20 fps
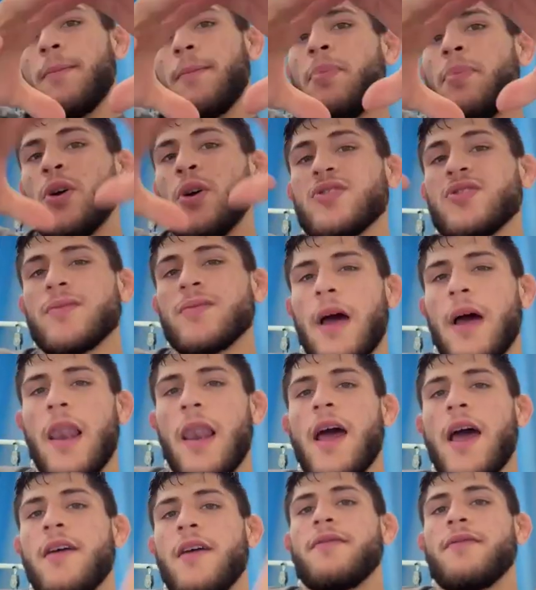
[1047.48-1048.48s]
built my
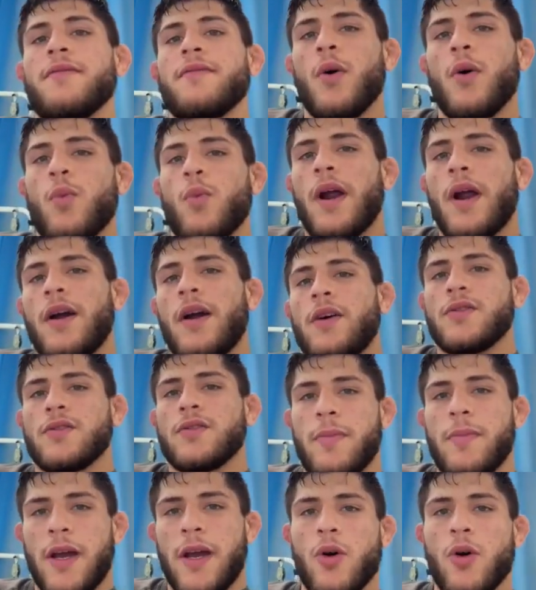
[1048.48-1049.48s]
life
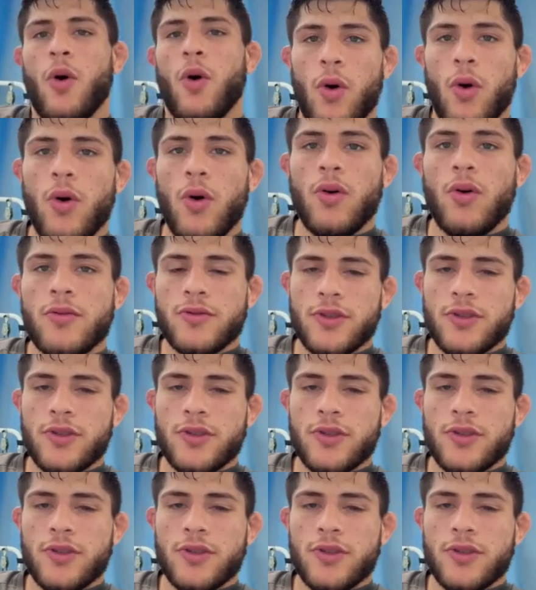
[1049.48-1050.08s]
around my goal.